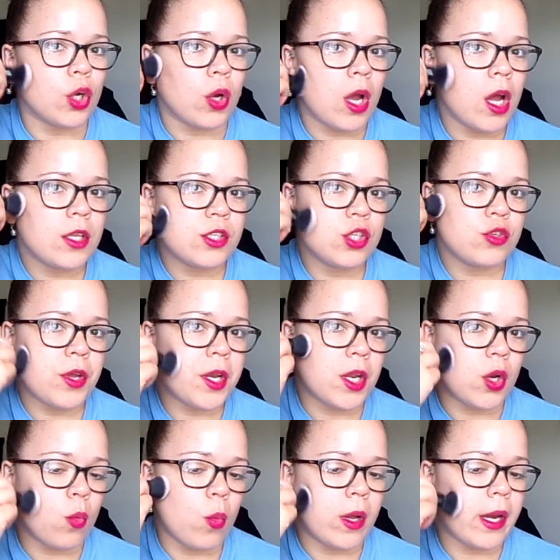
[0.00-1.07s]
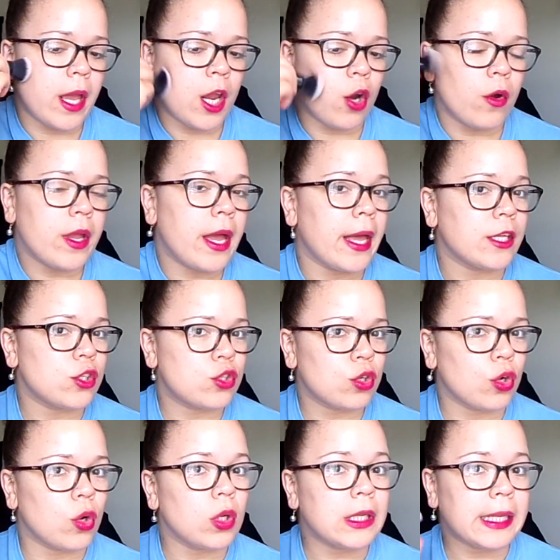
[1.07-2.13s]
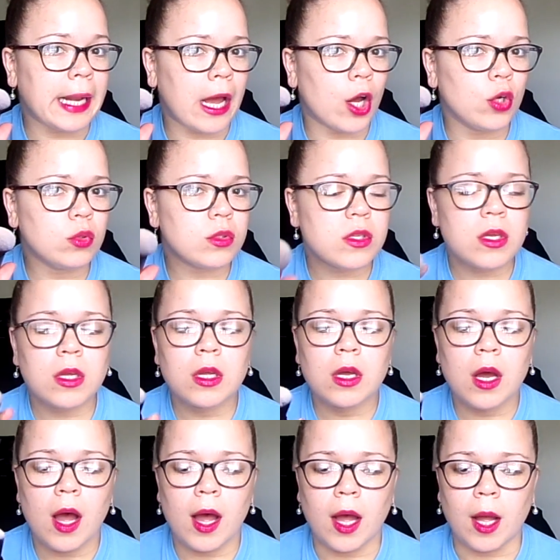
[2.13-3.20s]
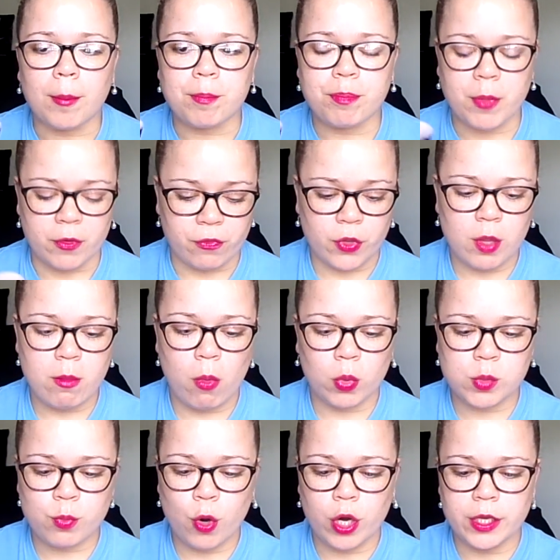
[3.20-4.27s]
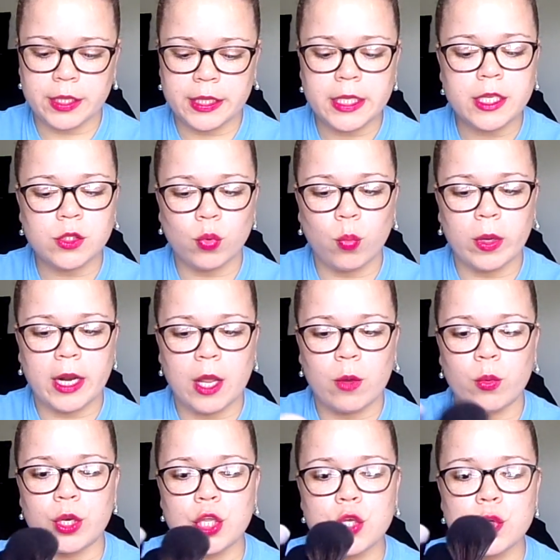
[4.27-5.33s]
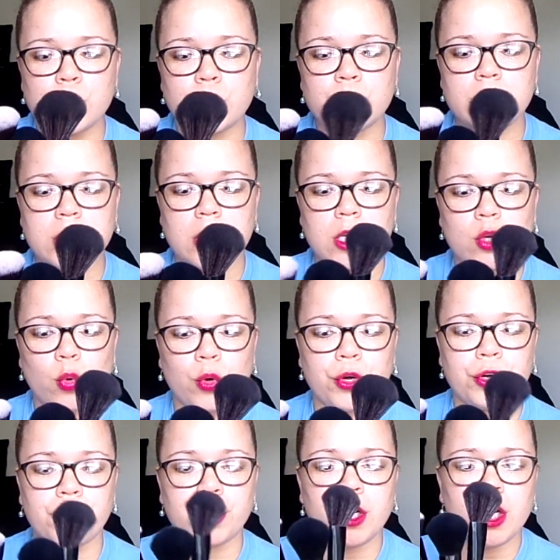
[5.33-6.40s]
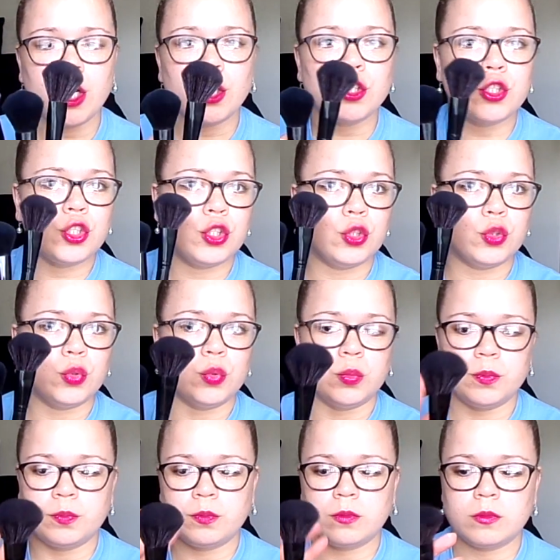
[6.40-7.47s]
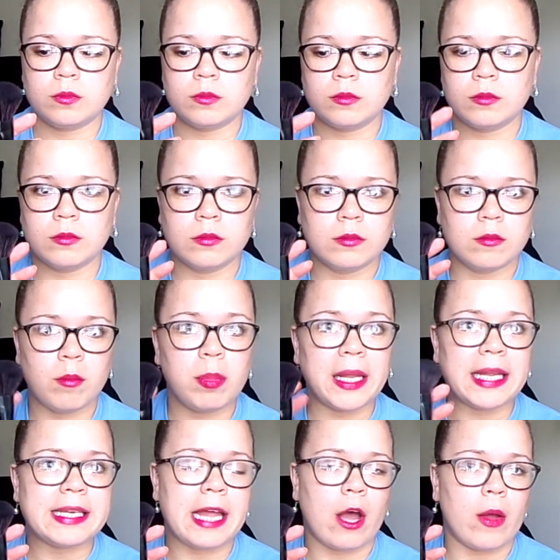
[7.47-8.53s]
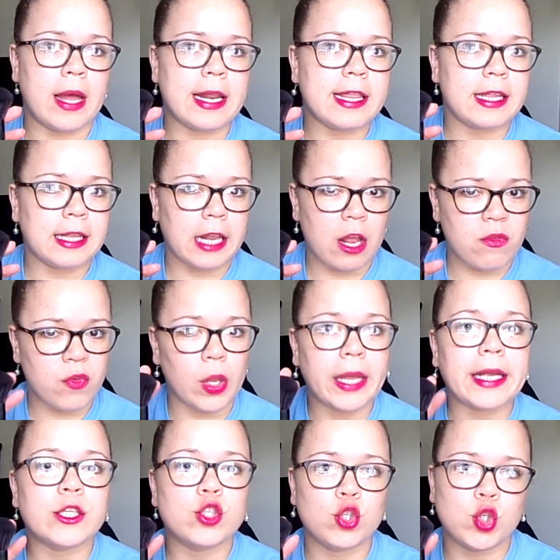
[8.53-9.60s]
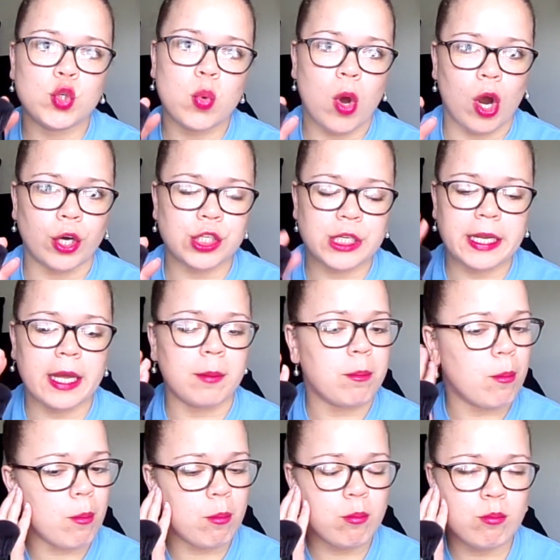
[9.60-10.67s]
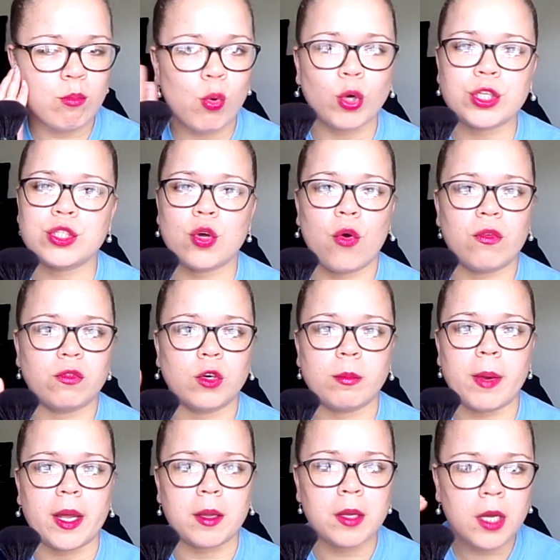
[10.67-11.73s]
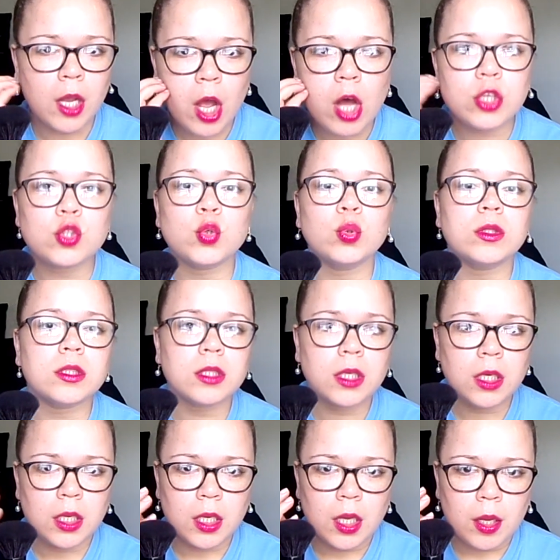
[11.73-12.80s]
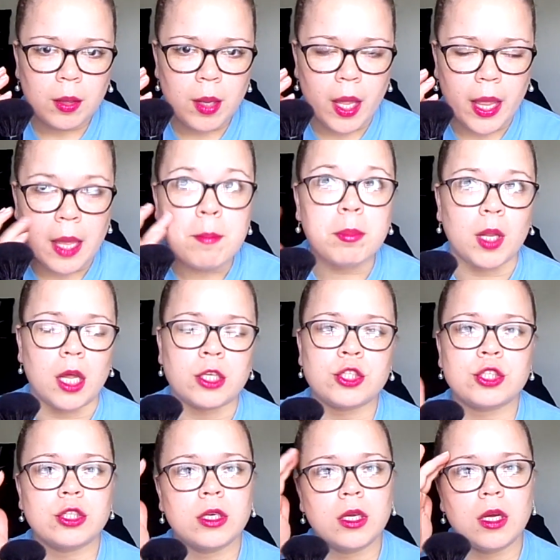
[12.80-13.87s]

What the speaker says: concentrate it in one area and circle it out. But for the most part, these are what I would use in order to blend out anything that I feel like it's too harsh. Again, more so for my contour and blush,